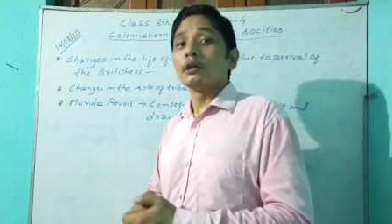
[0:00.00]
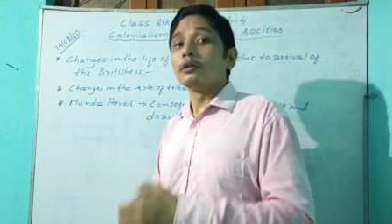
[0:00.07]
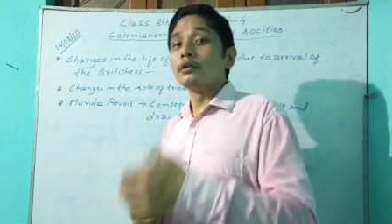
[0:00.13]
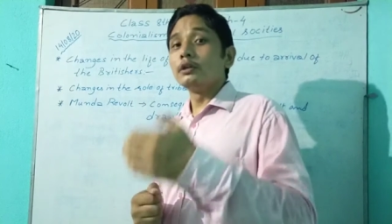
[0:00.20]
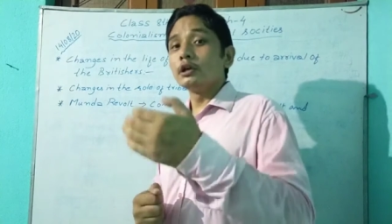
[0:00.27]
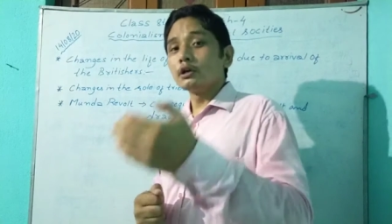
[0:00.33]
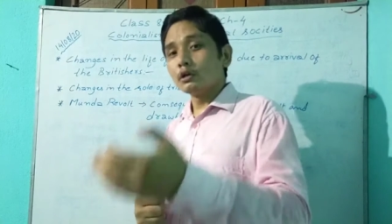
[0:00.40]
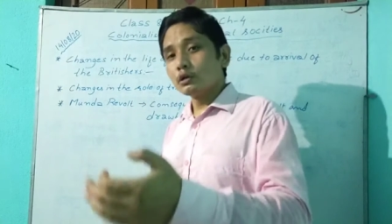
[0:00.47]

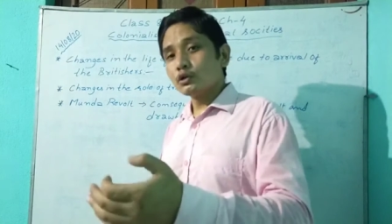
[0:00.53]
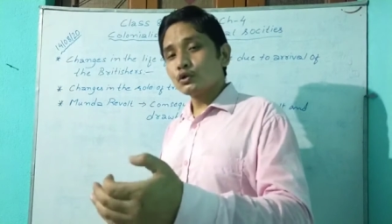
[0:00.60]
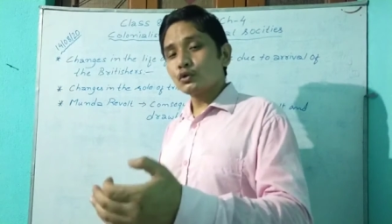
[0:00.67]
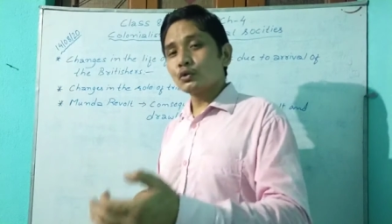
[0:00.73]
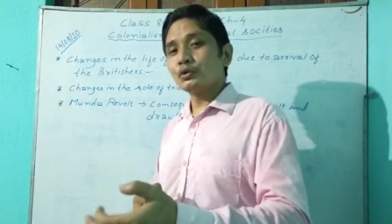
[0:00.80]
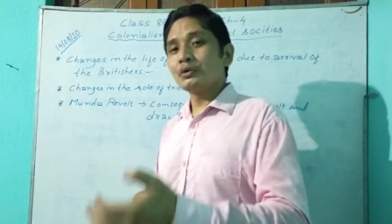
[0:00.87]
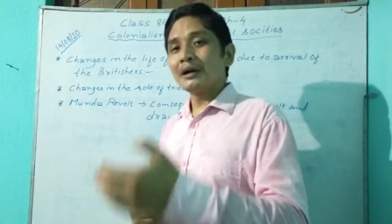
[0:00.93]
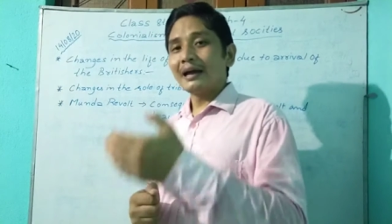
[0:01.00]
They
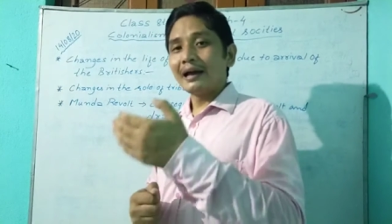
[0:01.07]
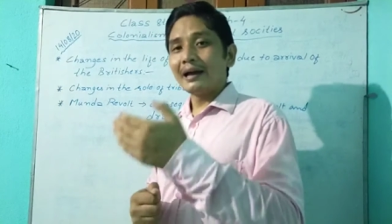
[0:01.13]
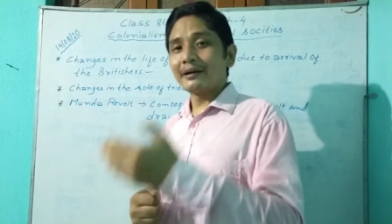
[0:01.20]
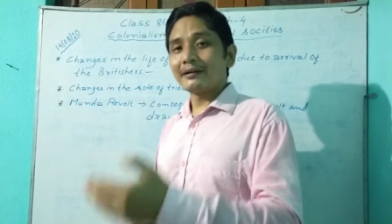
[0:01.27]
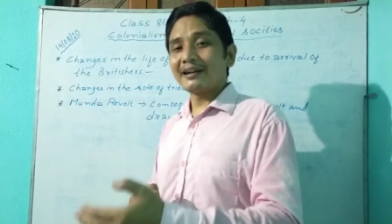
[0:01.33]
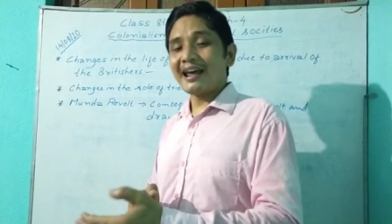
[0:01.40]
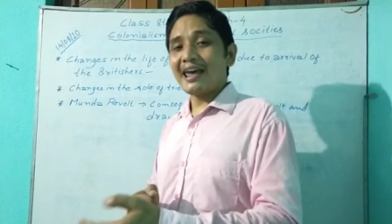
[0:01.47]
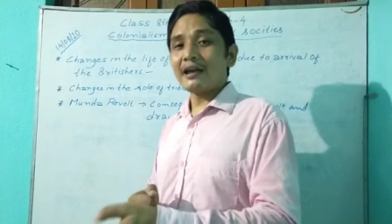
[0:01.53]
also
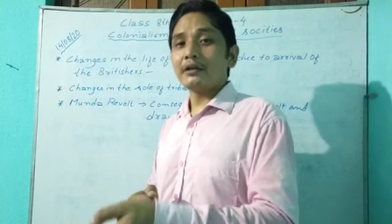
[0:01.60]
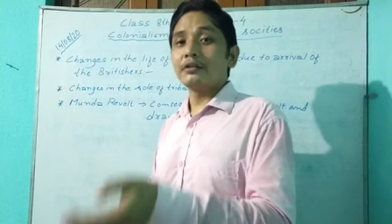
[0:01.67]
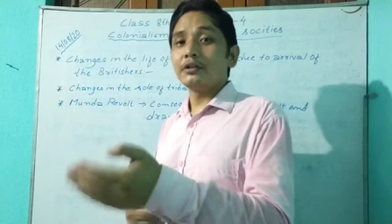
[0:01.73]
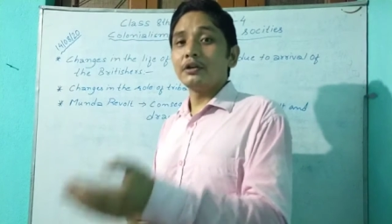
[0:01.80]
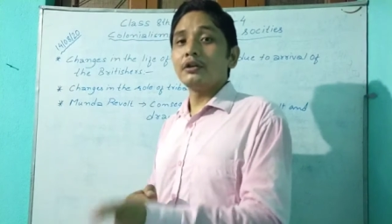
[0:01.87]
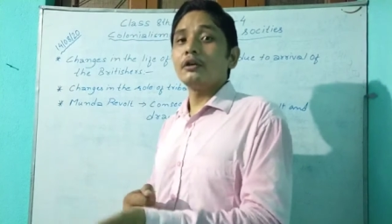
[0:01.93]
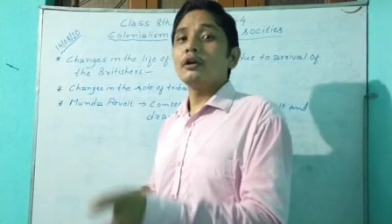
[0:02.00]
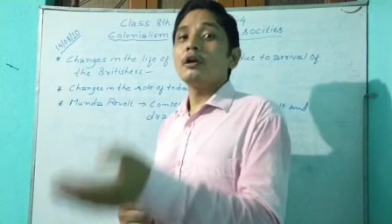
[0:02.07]
attacked
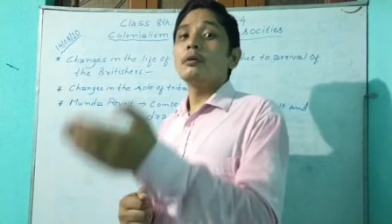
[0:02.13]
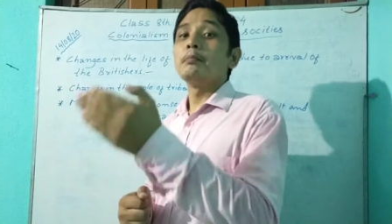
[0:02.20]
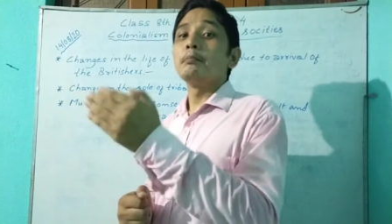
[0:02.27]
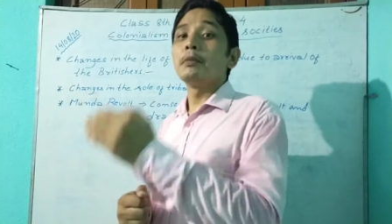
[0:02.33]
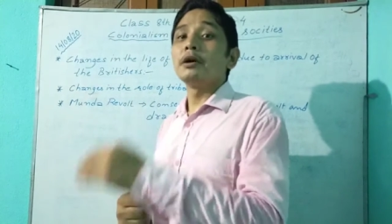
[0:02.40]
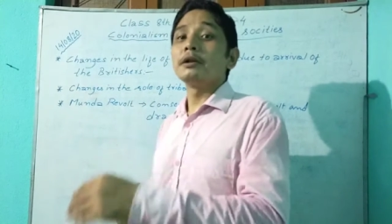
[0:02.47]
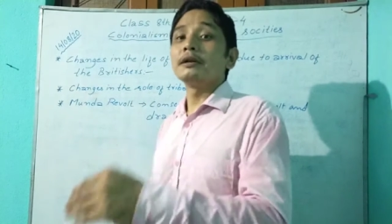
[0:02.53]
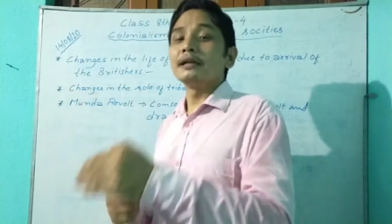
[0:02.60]
the
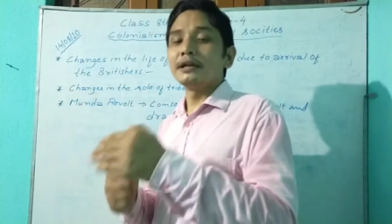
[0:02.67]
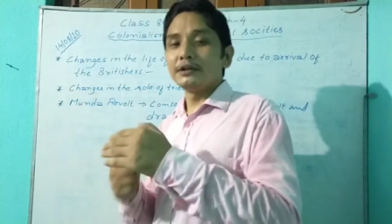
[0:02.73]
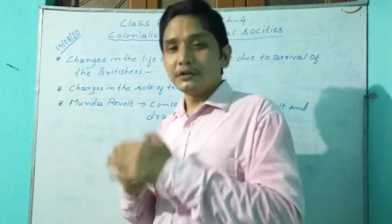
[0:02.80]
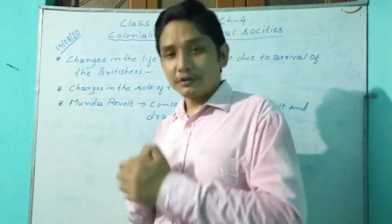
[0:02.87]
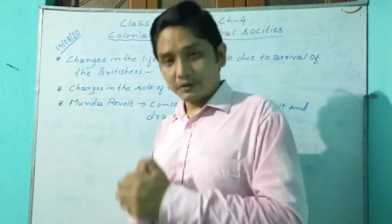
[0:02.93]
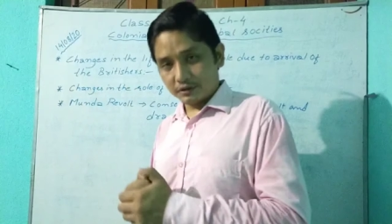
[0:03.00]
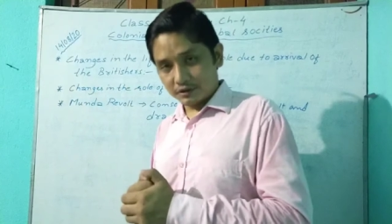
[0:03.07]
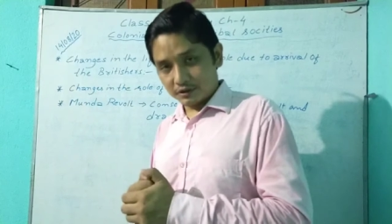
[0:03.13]

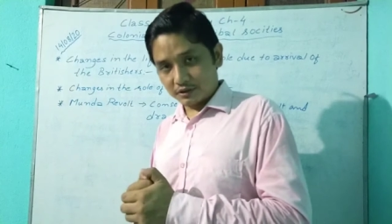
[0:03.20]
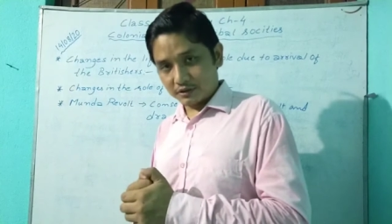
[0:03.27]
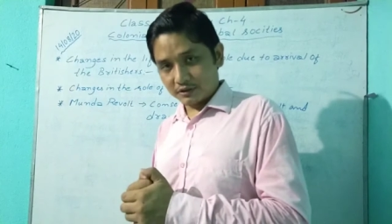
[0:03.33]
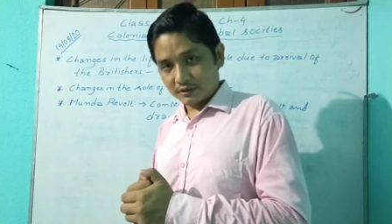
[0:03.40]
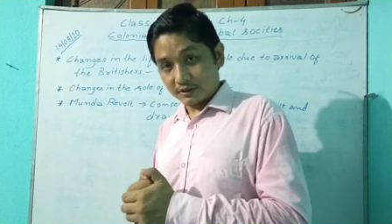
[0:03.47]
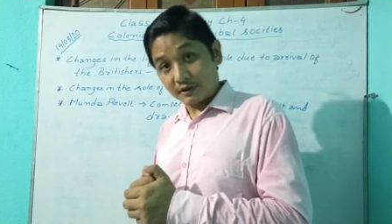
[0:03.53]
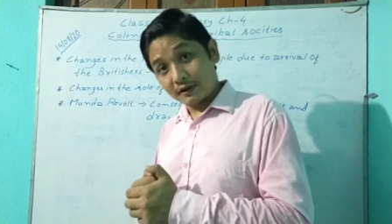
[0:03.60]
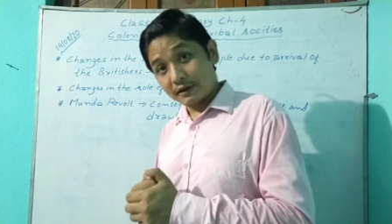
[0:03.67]
moneylenders.
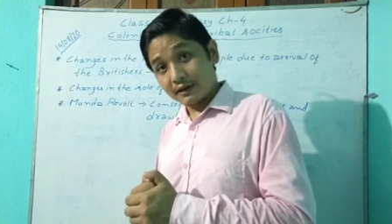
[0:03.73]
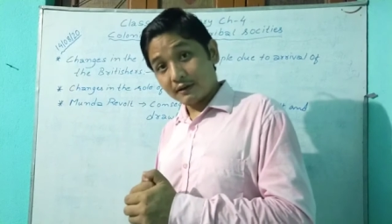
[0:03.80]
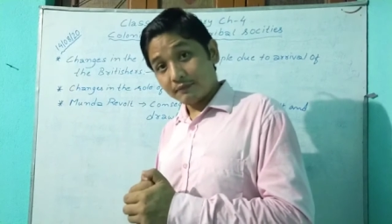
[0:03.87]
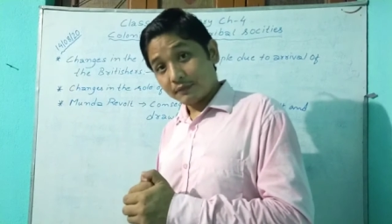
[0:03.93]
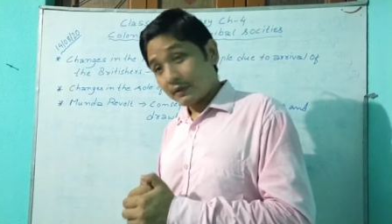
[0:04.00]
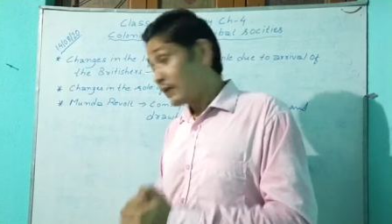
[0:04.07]
Okay.